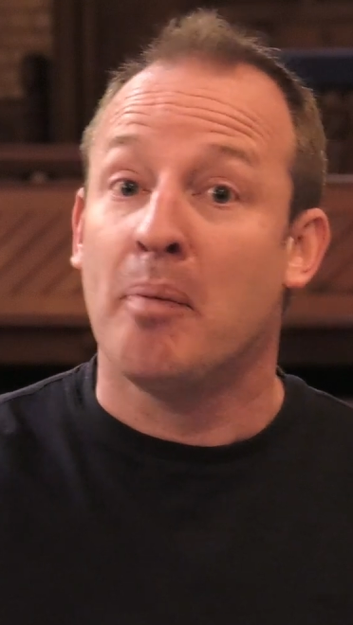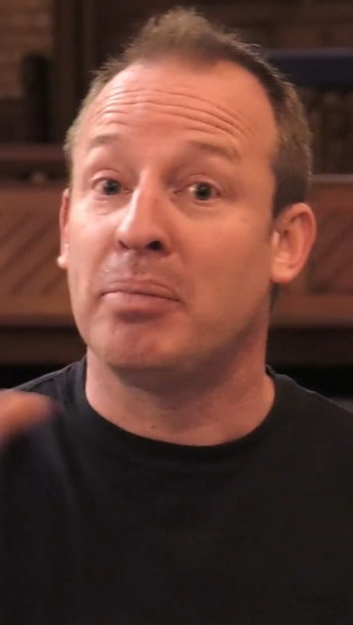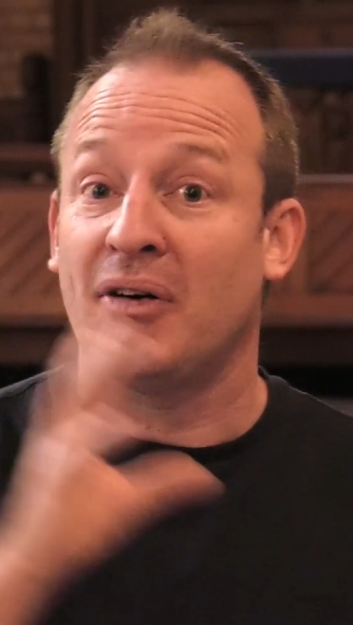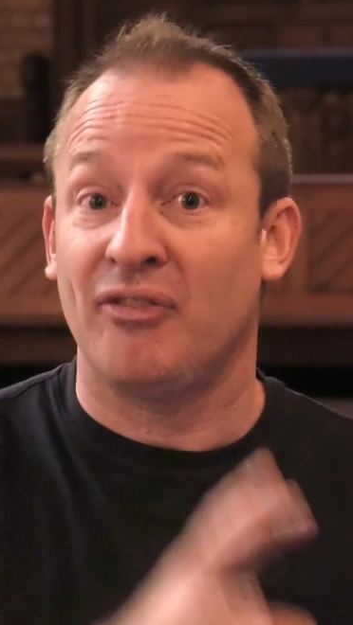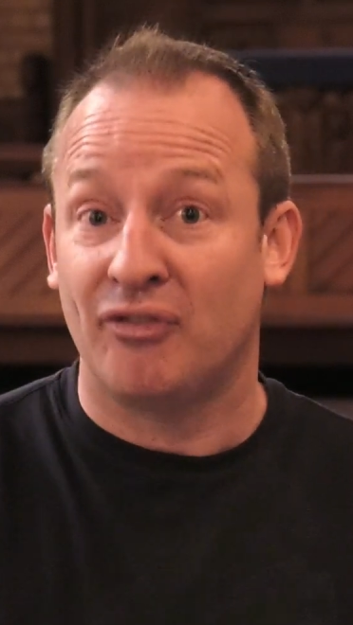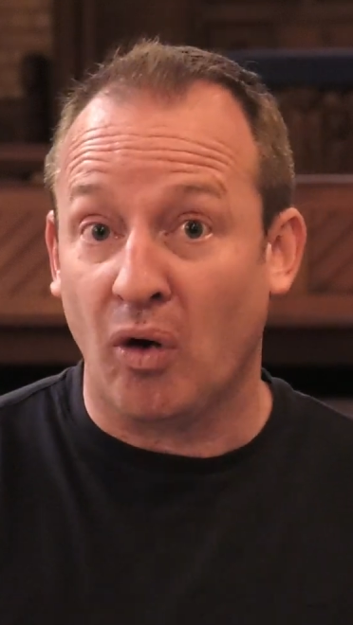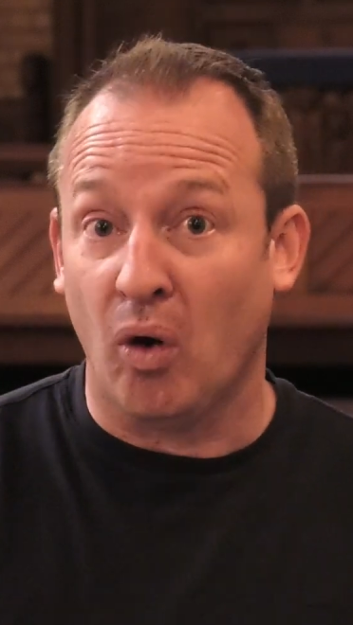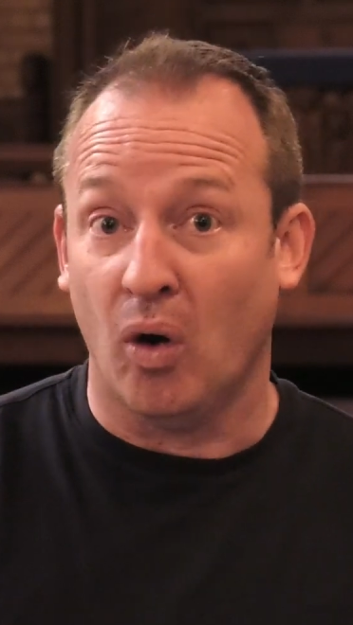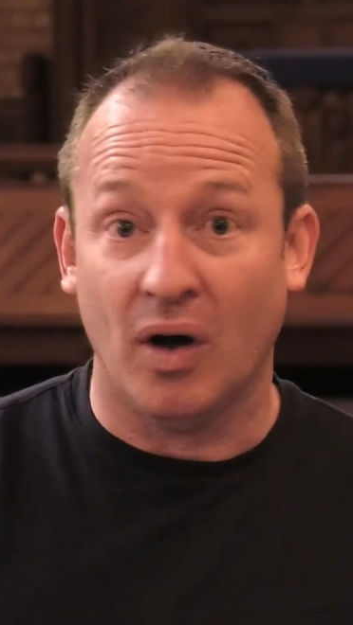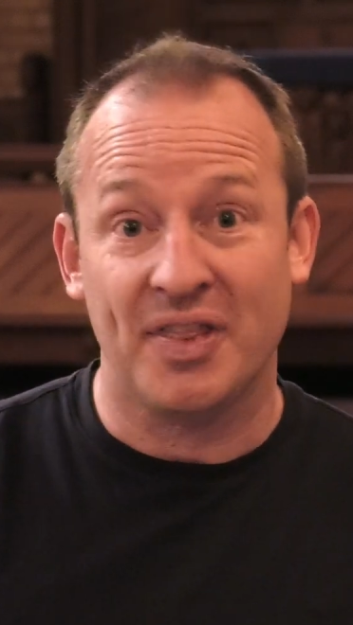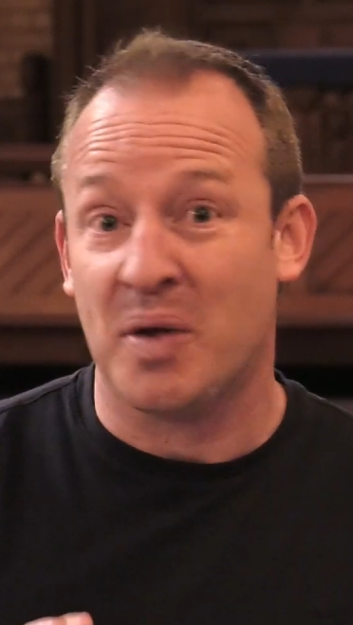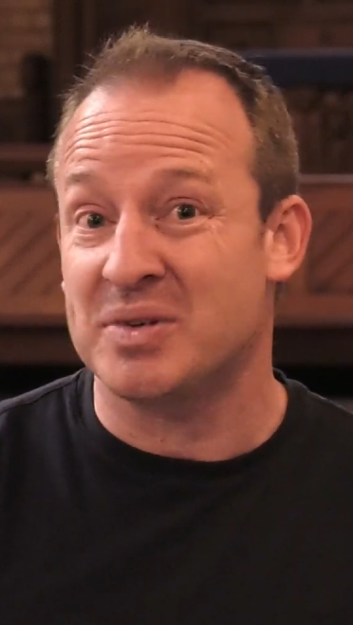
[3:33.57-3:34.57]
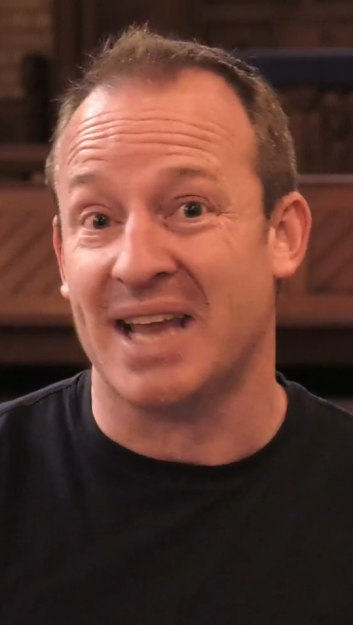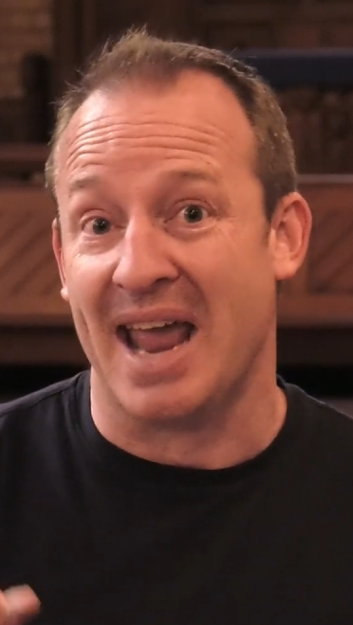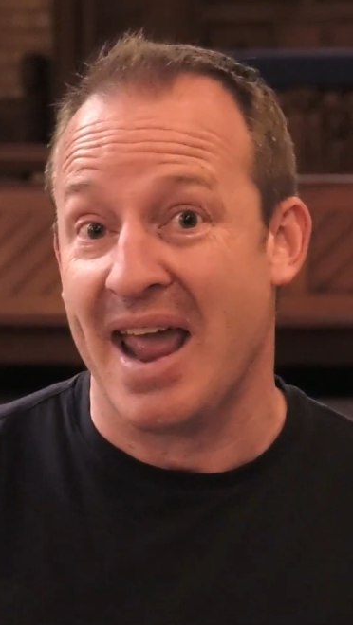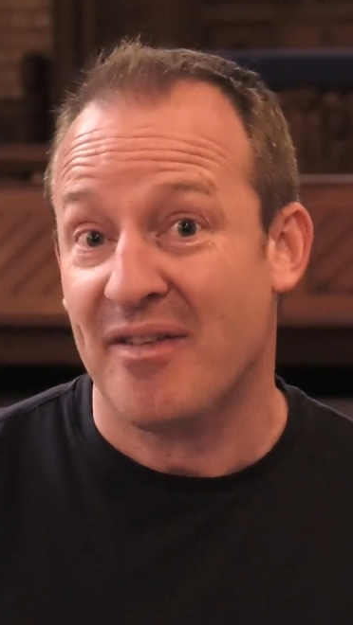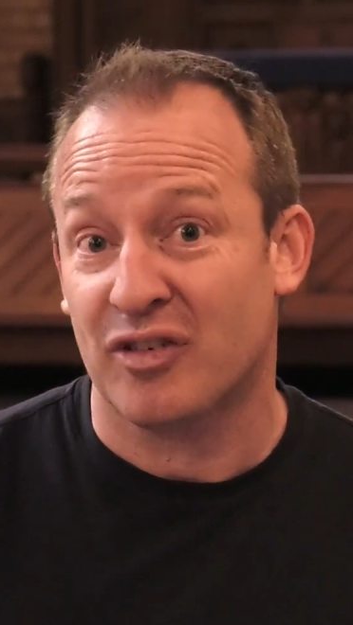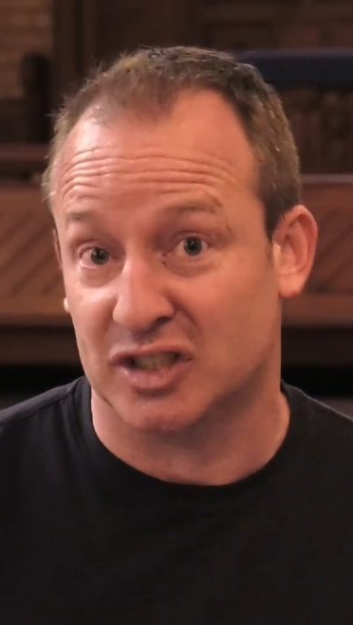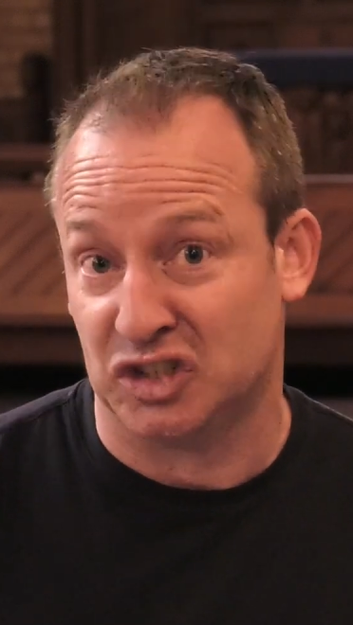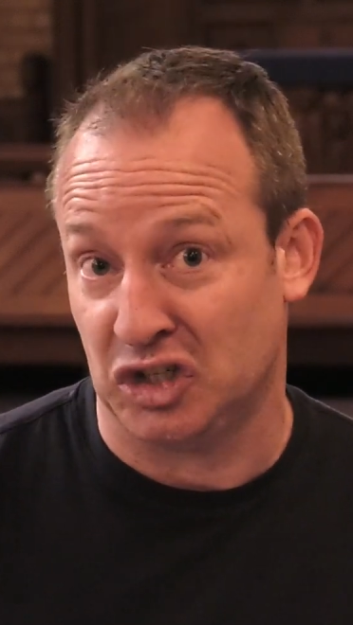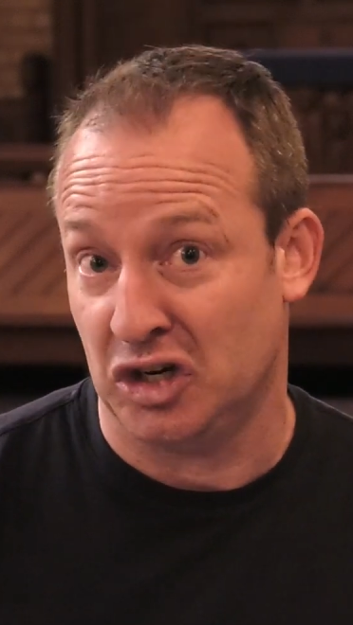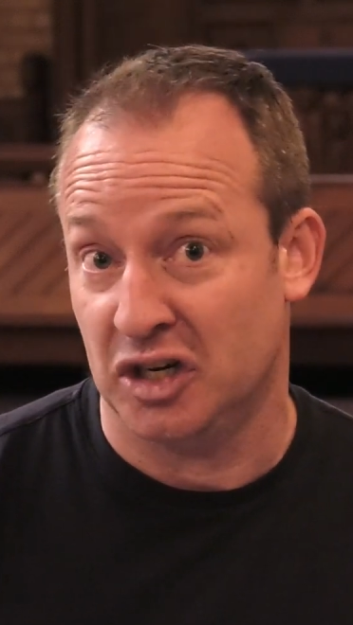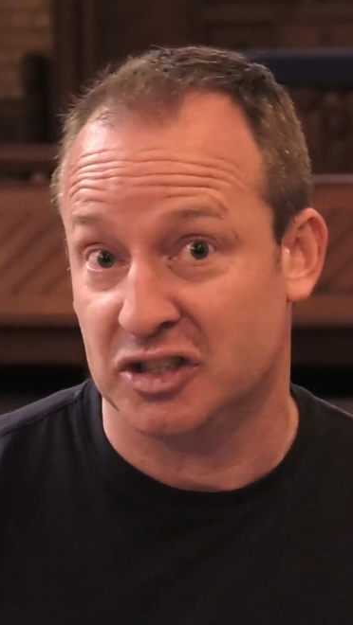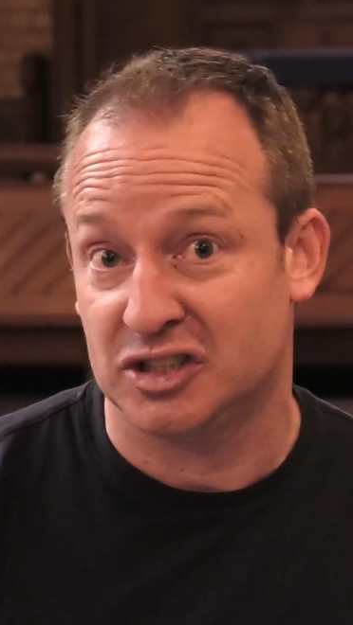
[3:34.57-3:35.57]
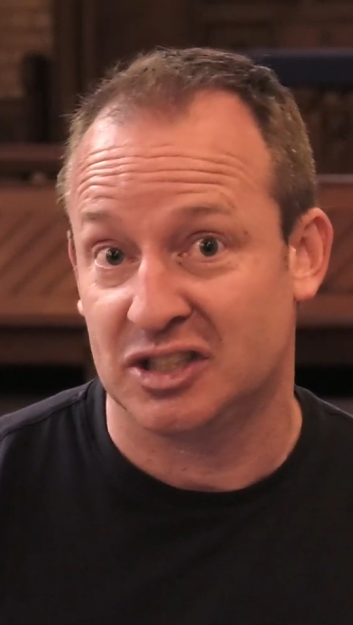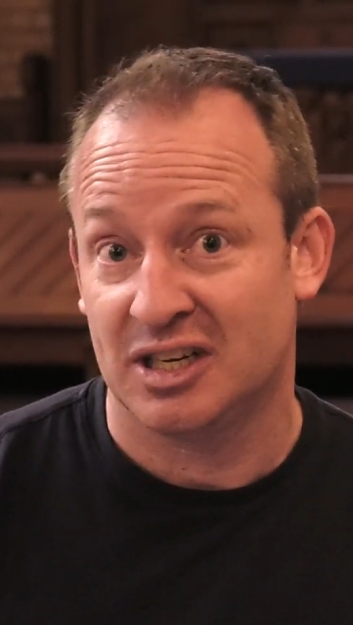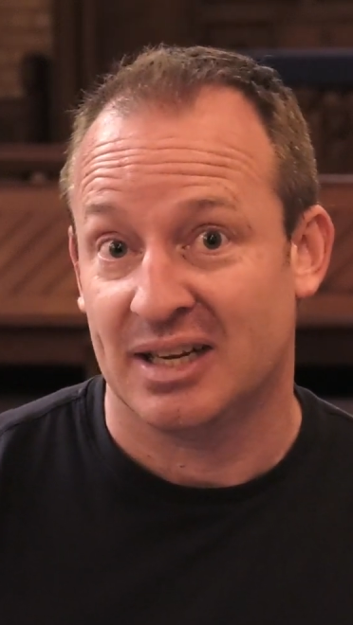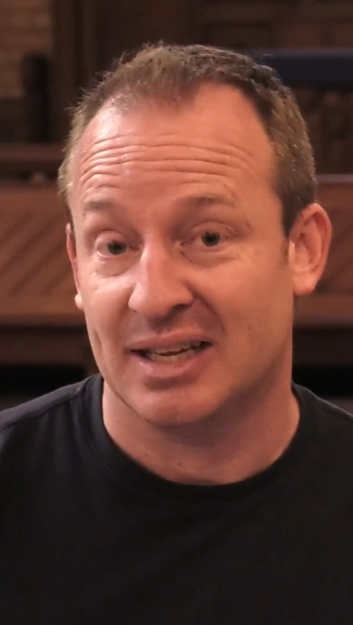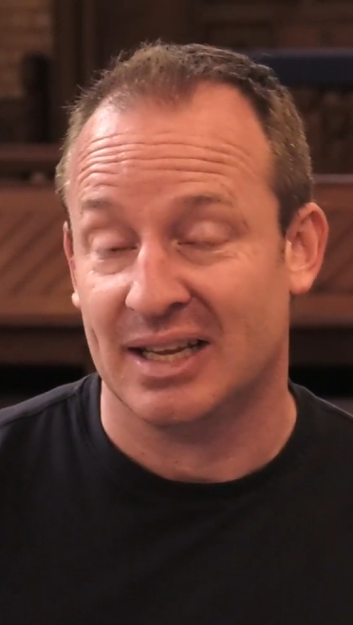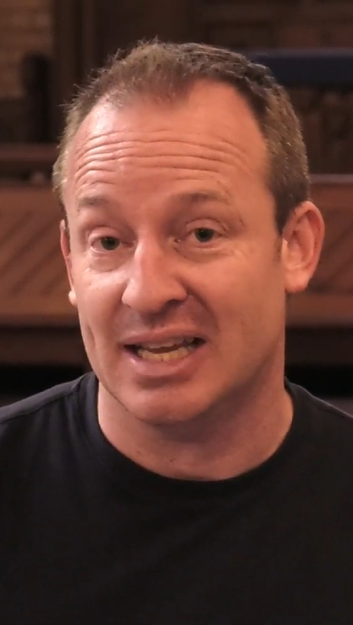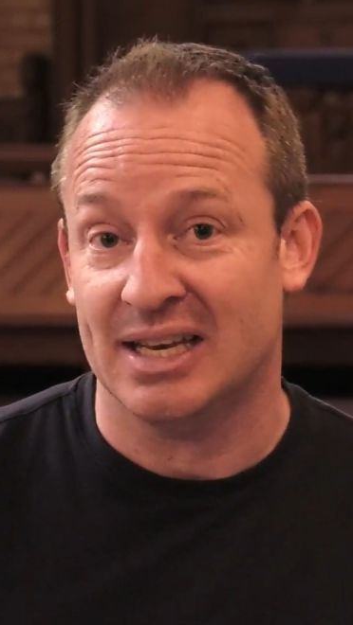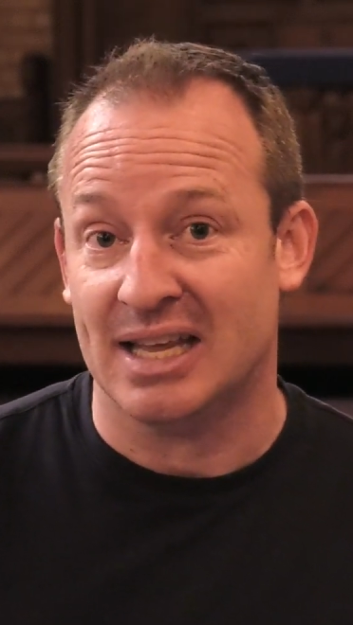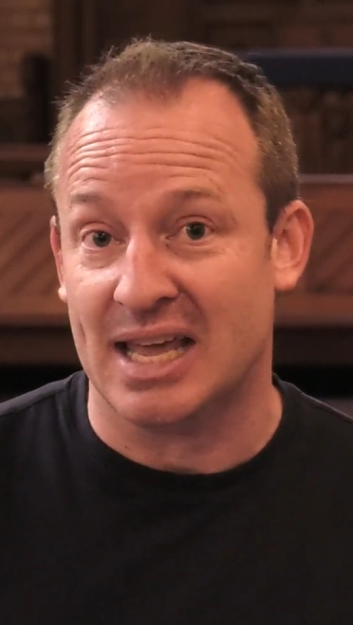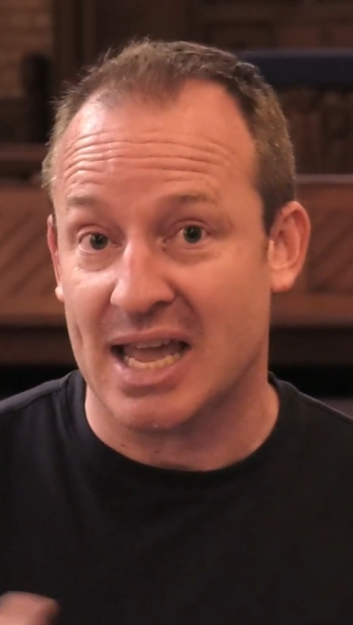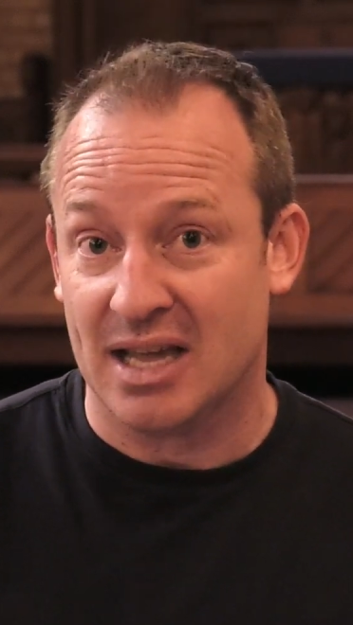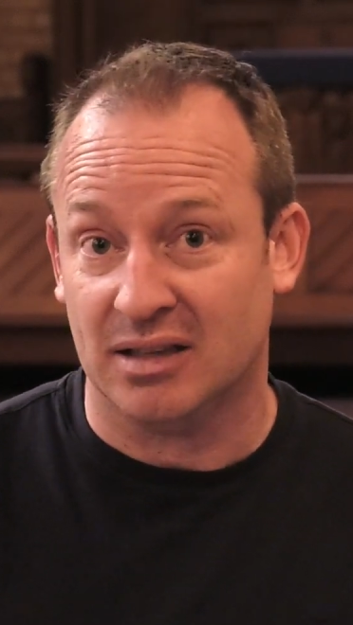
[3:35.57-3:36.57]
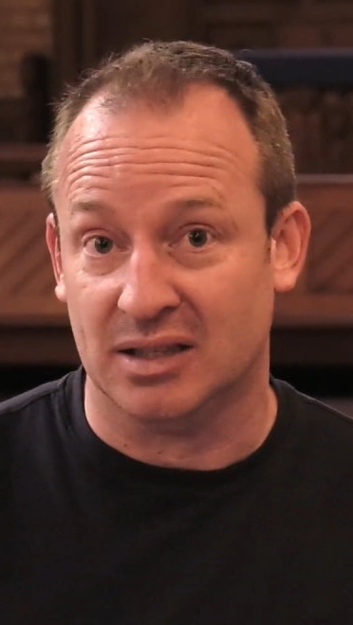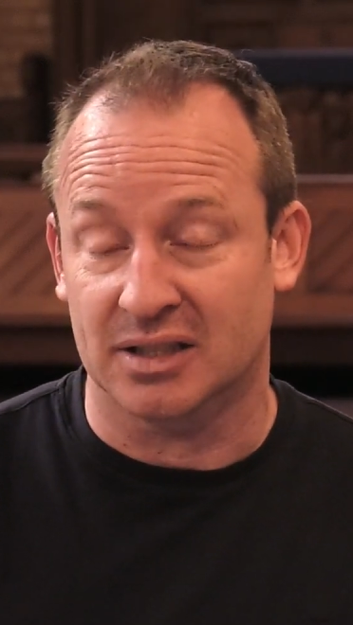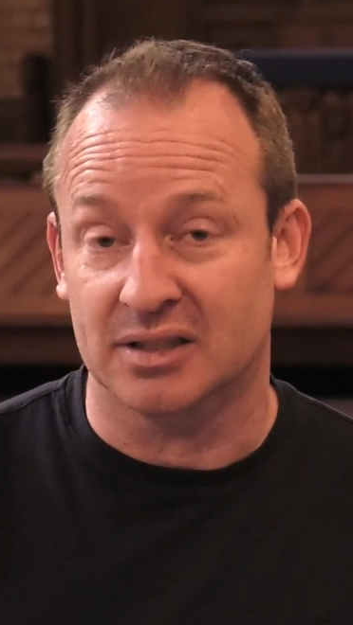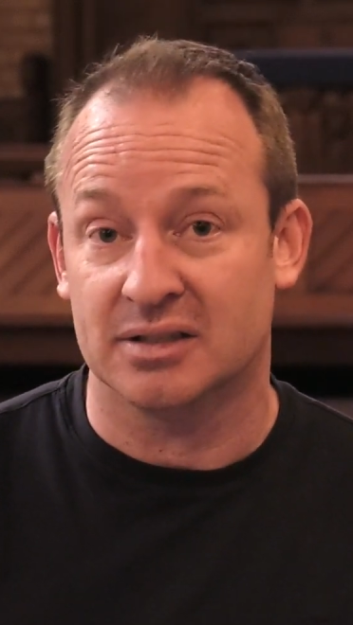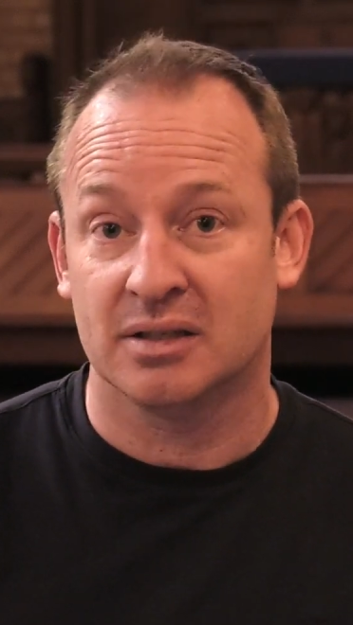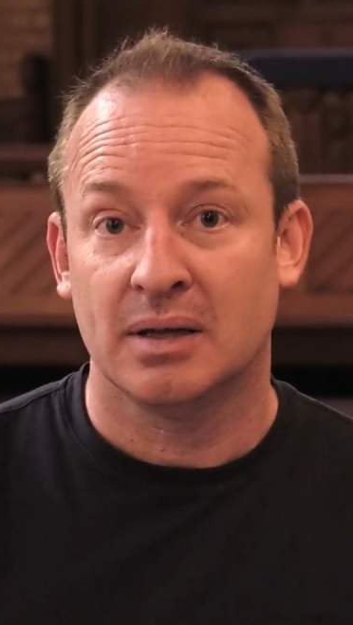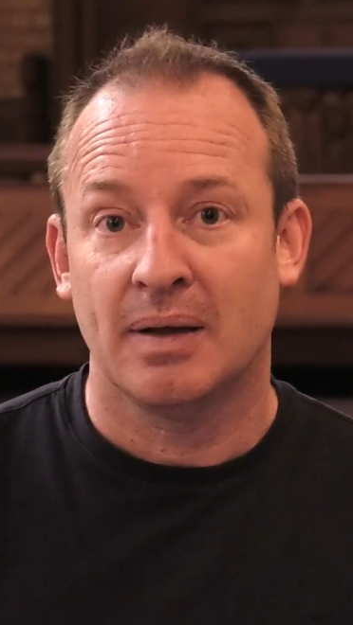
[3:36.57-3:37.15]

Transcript: before there was ever a church in England.